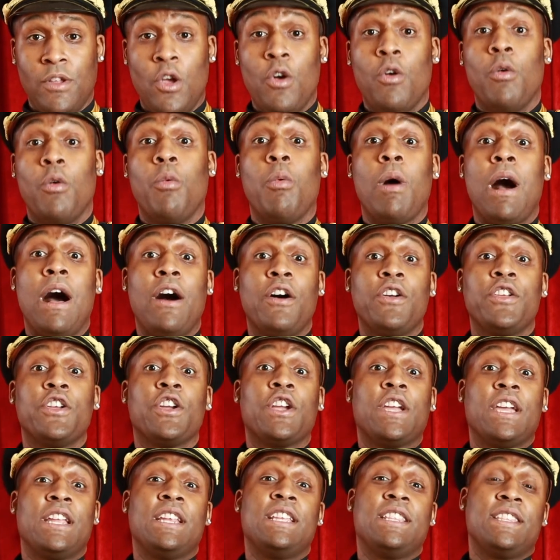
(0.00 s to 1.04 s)
while you're
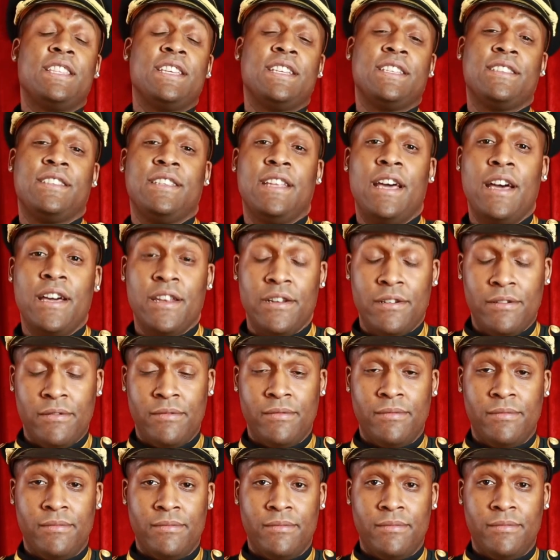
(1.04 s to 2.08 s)
getting things done.
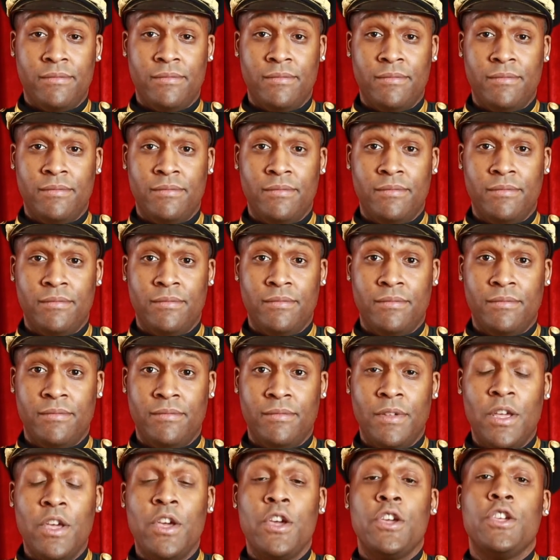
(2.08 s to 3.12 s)

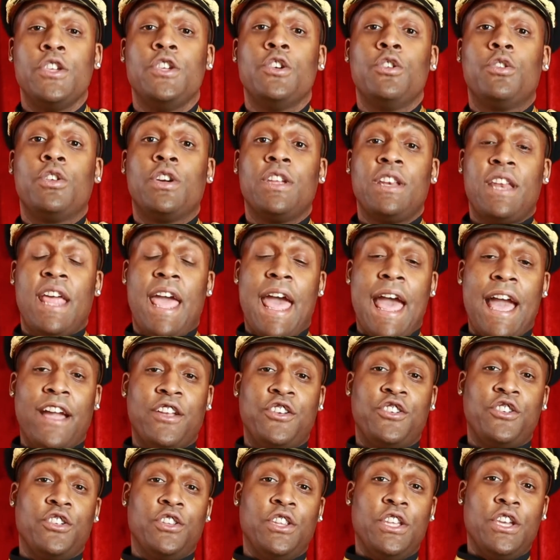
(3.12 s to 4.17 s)
You can
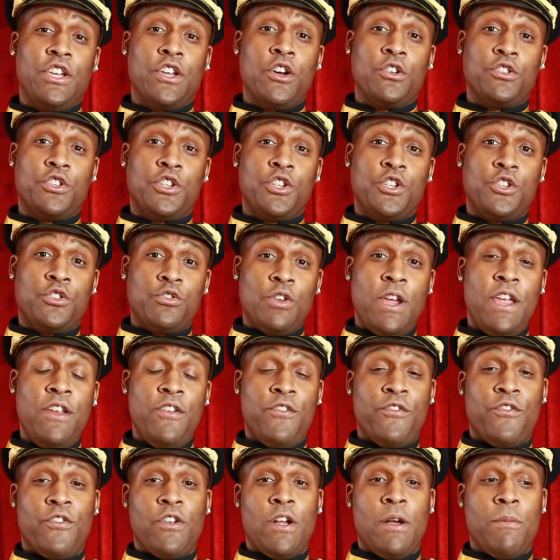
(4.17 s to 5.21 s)
actually go straight
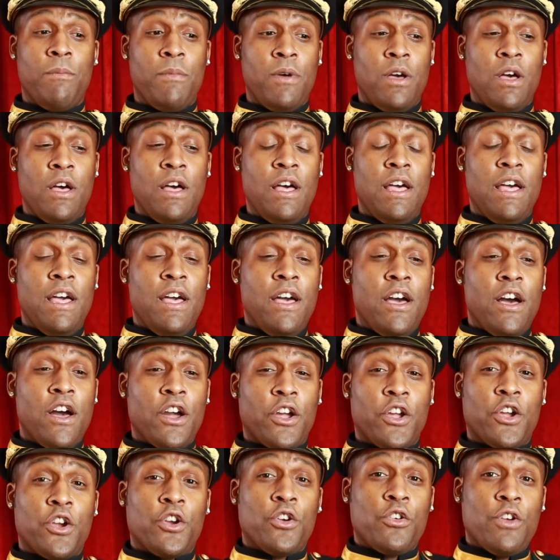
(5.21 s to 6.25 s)
from a
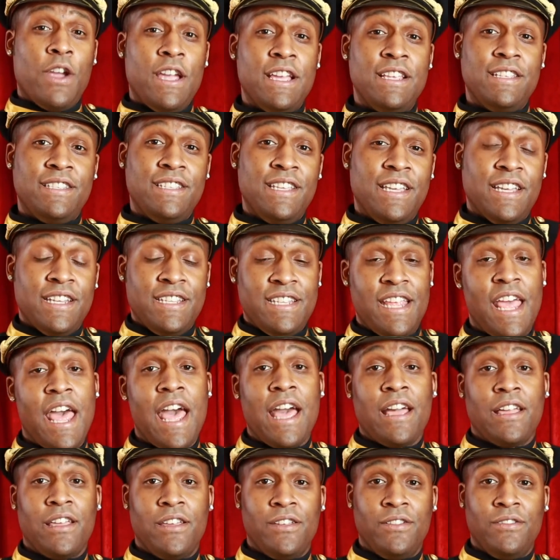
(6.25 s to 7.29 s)
crazy
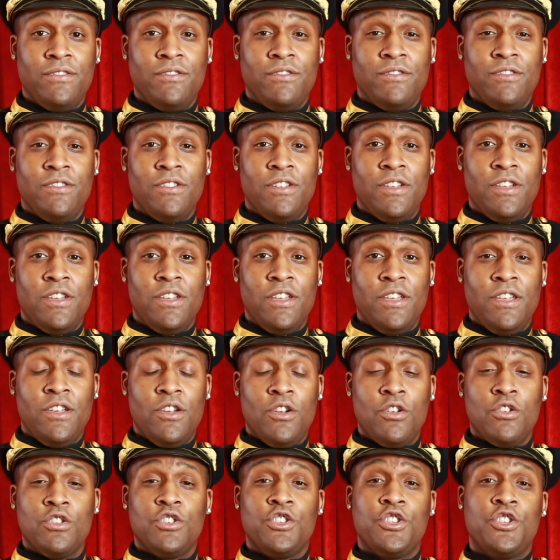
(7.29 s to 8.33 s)
attack
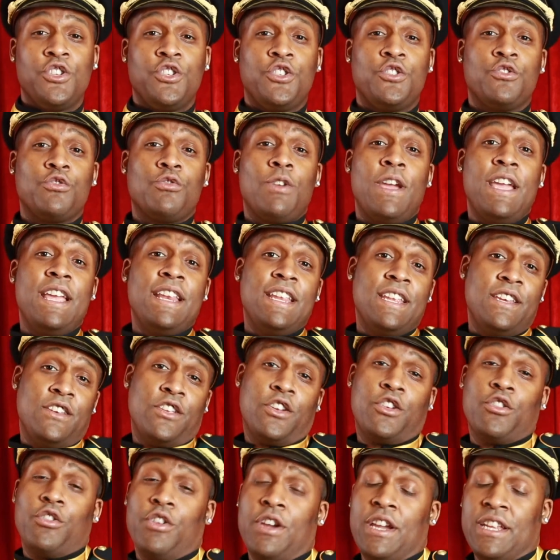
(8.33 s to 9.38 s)
straight into
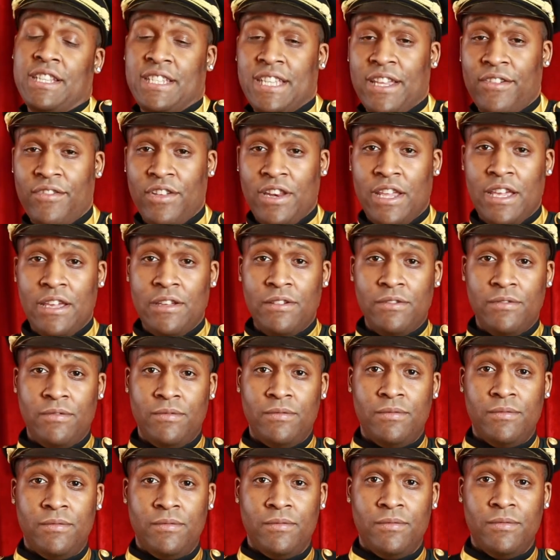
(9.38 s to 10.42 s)
creativity
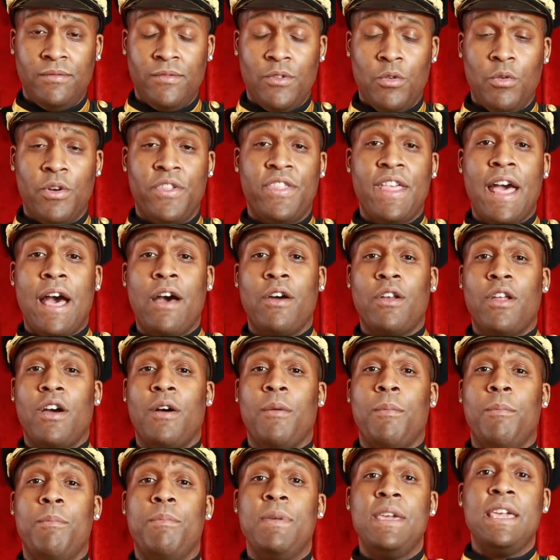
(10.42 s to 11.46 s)
without a
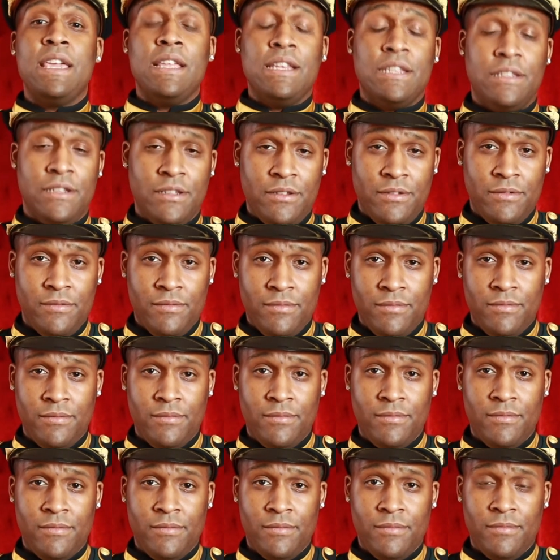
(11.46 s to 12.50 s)
beat.
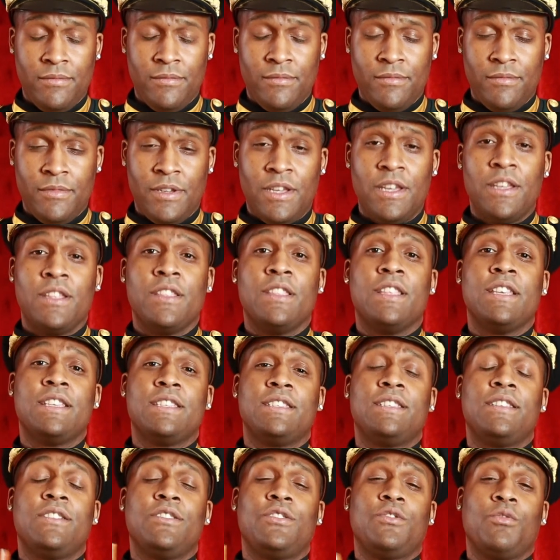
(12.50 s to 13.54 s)

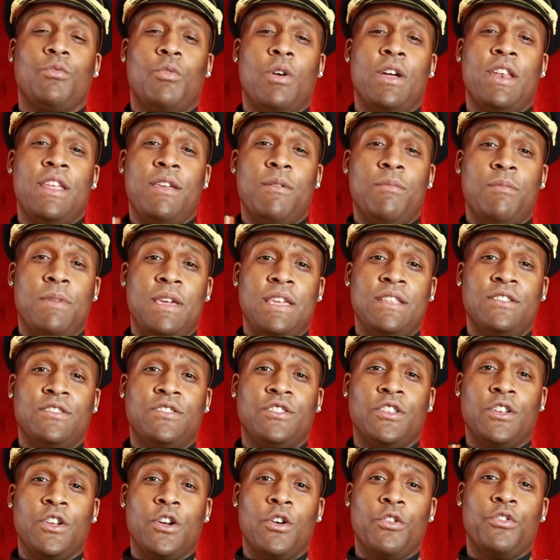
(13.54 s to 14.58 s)
This is what it means
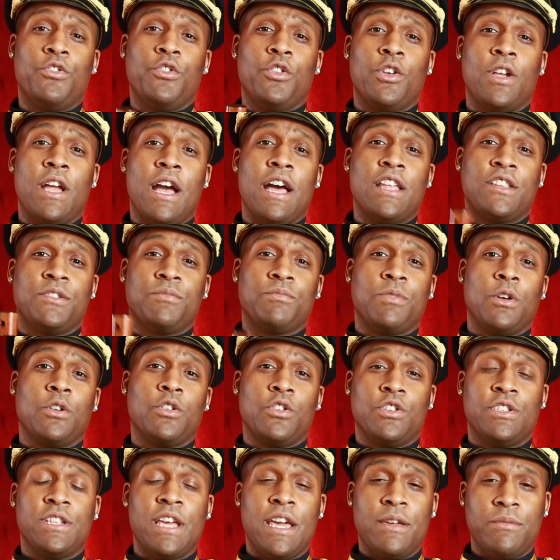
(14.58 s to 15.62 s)
to go through God's
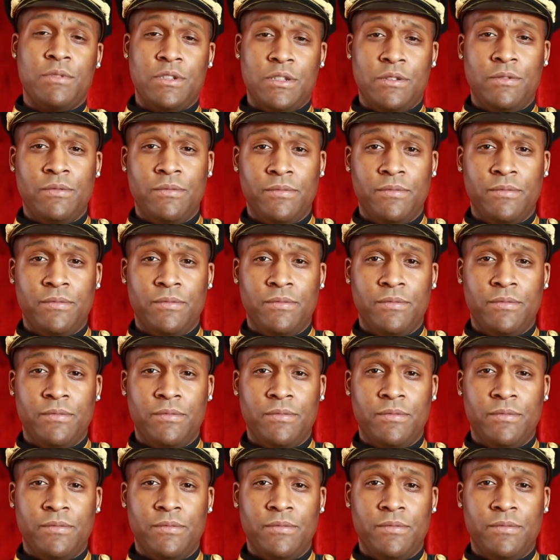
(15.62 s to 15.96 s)
prototypes.